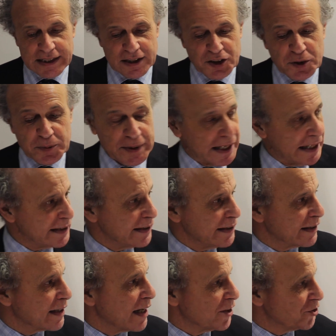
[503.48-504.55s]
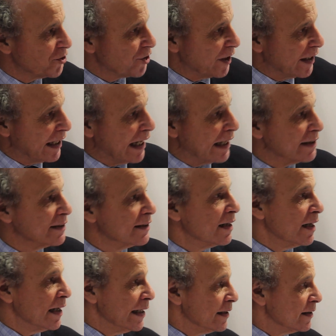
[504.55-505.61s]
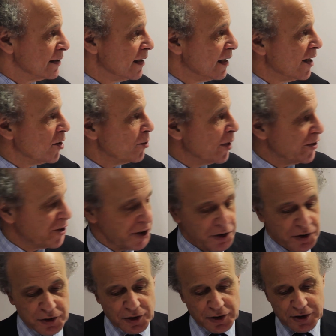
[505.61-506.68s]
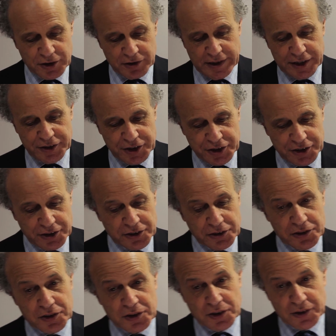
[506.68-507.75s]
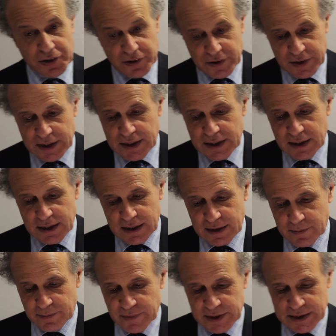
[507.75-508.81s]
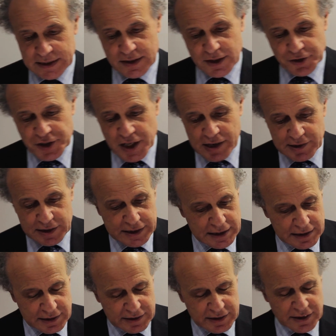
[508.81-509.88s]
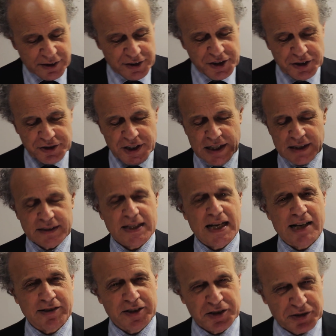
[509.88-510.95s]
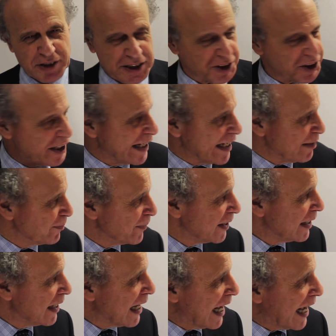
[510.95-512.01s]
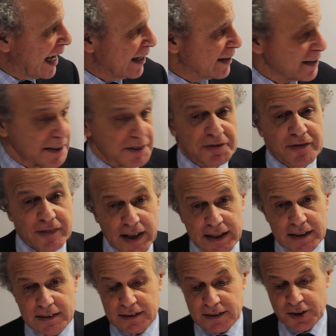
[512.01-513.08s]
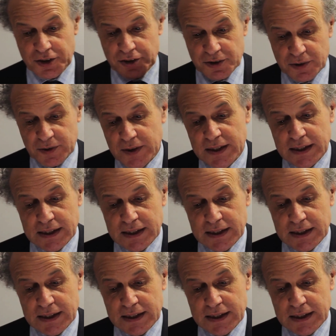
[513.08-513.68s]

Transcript: illuminating the country at night. Whereas in North Korea, just to the north, the totalitarian regime has failed to